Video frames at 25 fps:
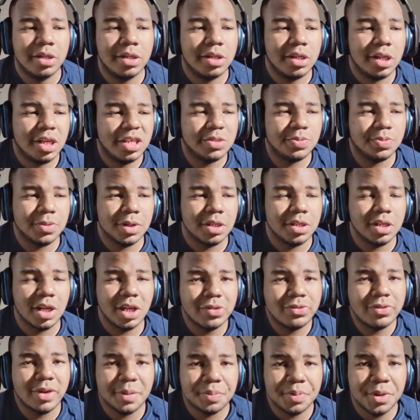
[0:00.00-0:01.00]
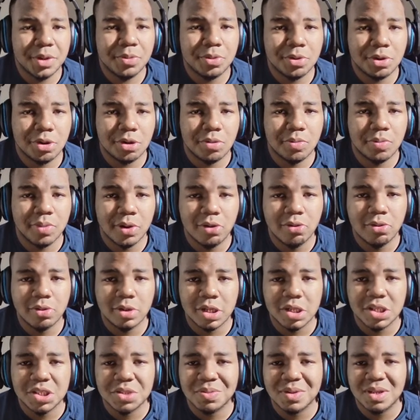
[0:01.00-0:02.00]
That's that's why people go broke.
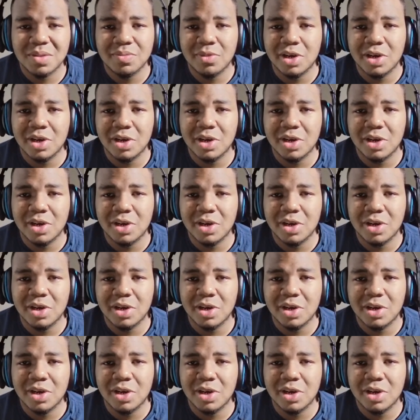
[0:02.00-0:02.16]
They spend